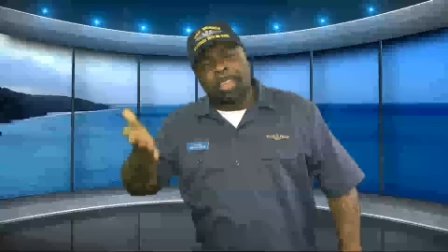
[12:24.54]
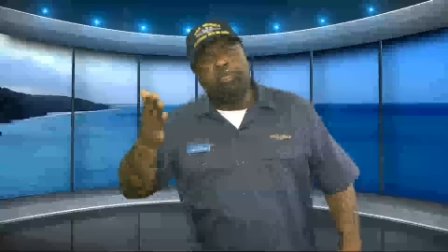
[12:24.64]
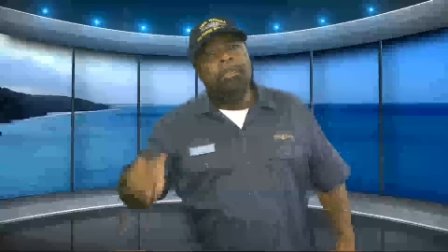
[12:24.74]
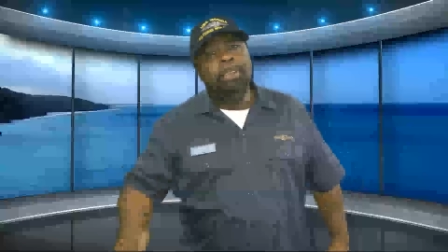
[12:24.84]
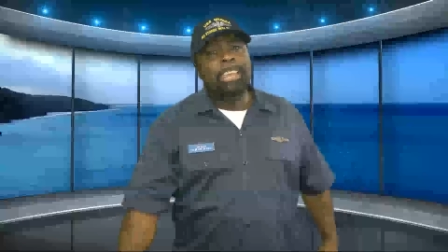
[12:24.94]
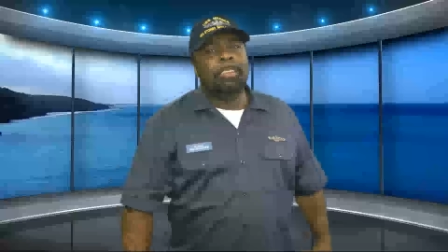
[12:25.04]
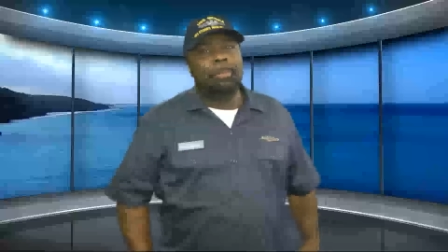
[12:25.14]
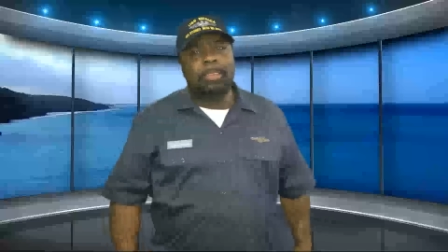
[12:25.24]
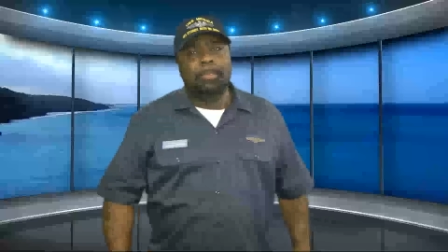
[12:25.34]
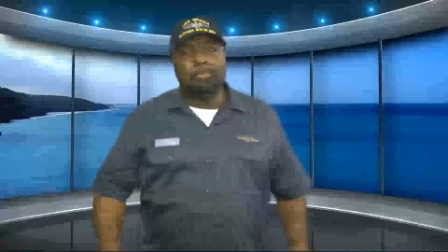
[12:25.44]
you believe
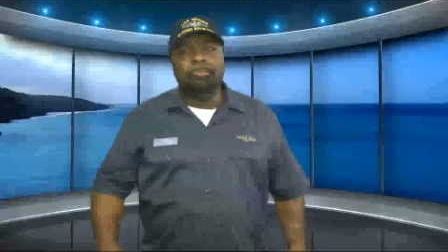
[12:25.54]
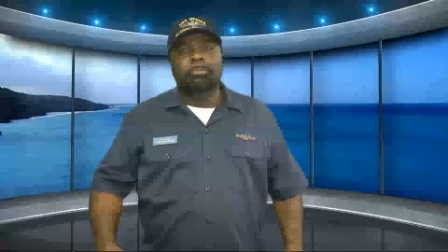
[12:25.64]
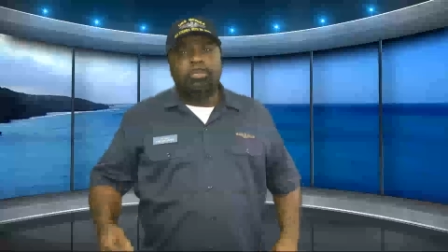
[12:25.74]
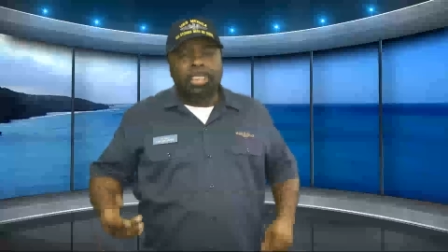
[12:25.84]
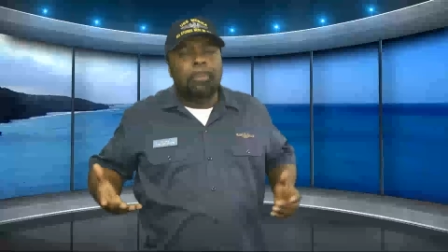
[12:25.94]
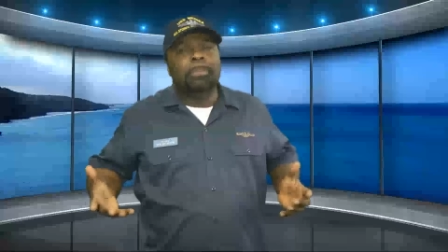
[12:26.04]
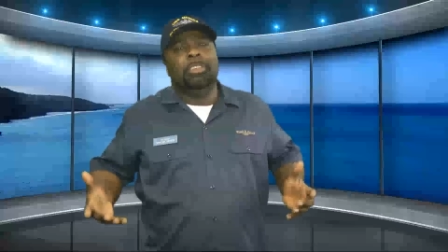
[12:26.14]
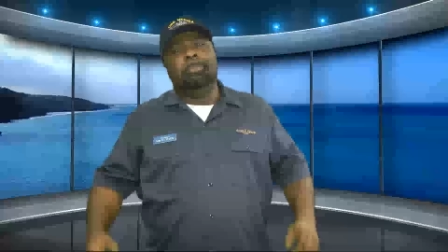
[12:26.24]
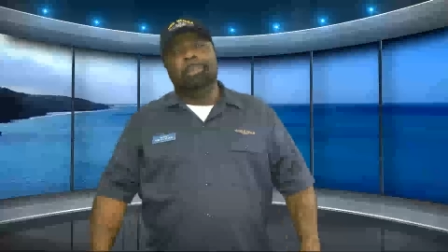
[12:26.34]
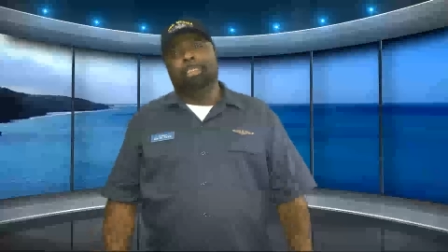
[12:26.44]
me, tell me
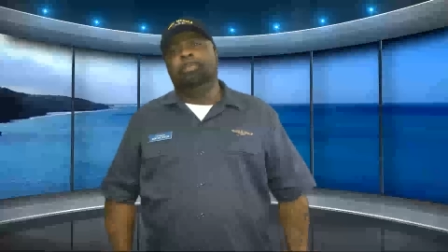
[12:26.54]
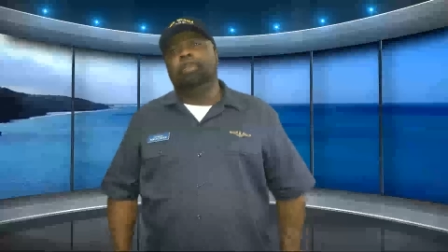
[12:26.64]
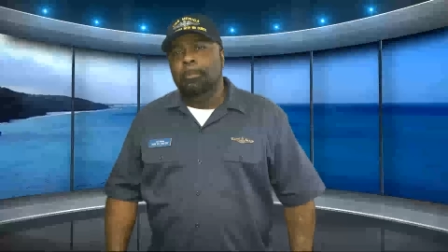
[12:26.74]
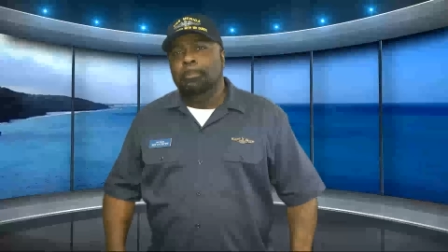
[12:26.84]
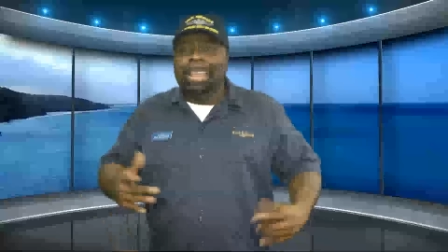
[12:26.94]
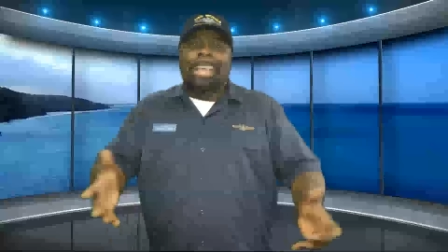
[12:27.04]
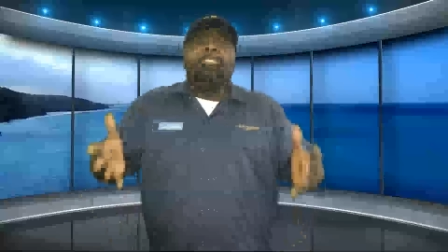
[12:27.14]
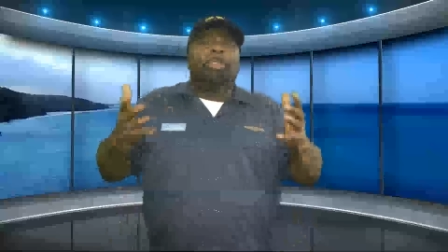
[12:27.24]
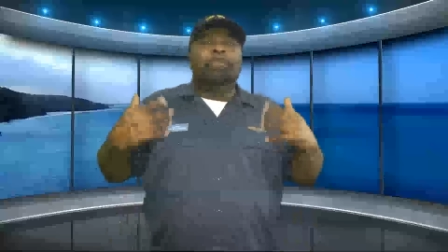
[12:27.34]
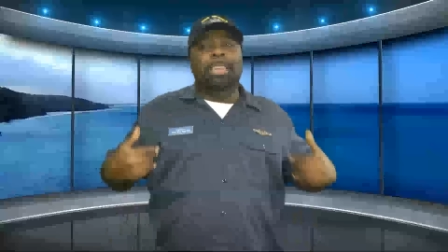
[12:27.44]
you believe me. But that's
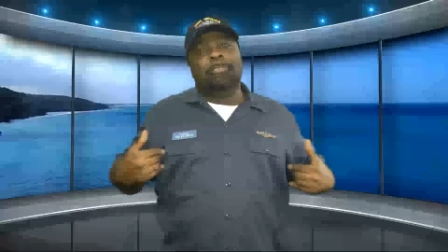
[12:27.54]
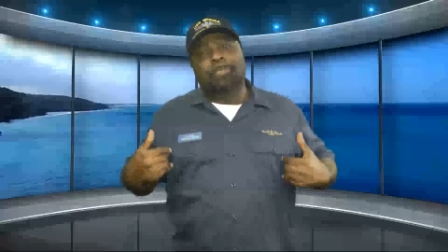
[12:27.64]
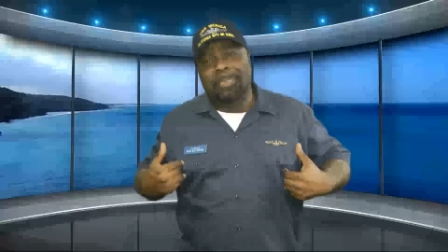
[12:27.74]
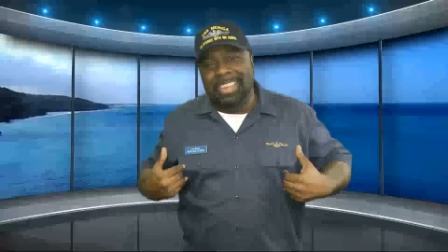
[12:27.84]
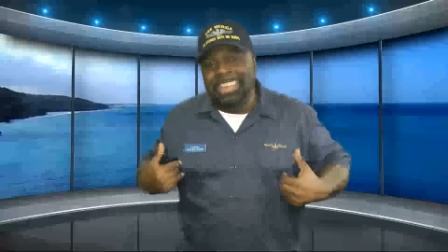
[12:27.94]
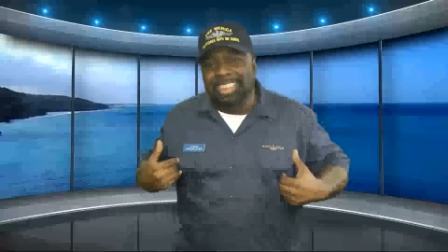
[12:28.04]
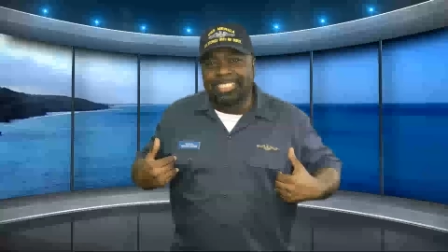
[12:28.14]
going to be it for me.